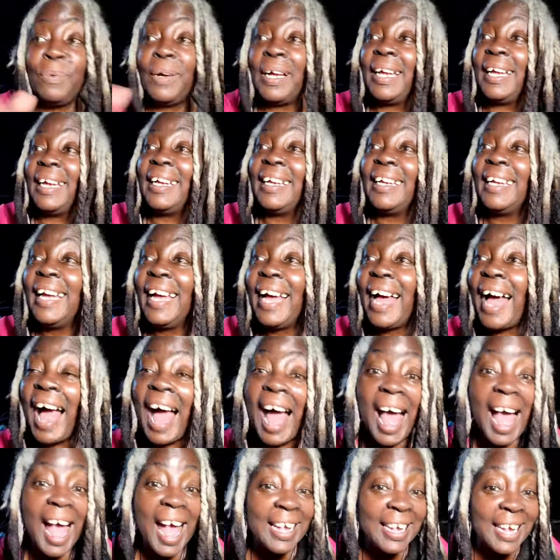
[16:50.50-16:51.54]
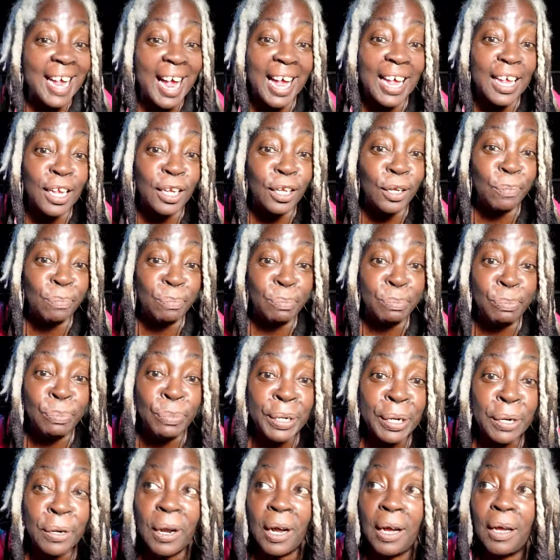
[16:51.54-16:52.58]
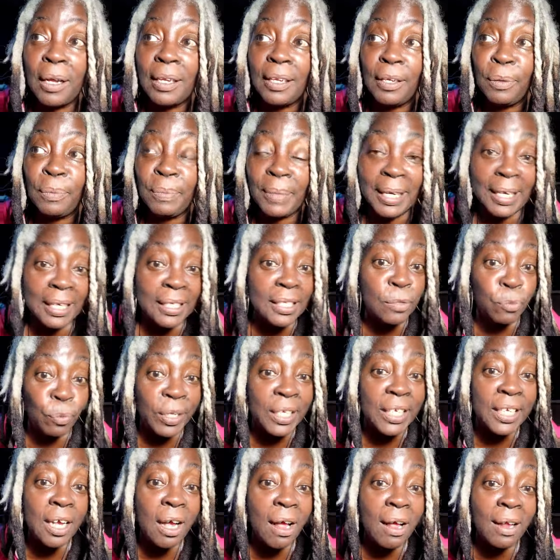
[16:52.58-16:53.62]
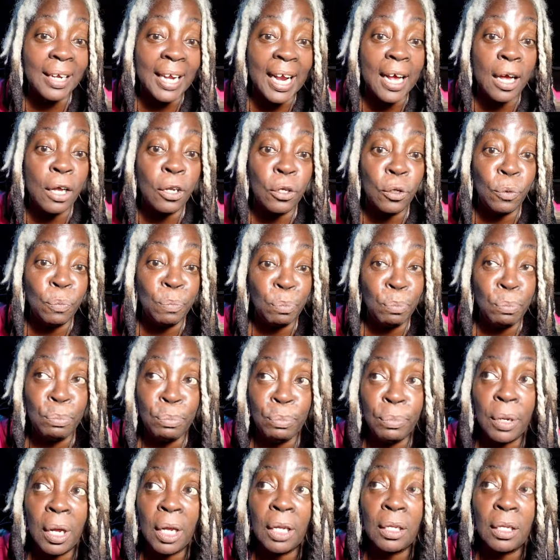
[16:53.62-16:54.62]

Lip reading: way, I got a Lemuria, and it's really called that, a Lemurian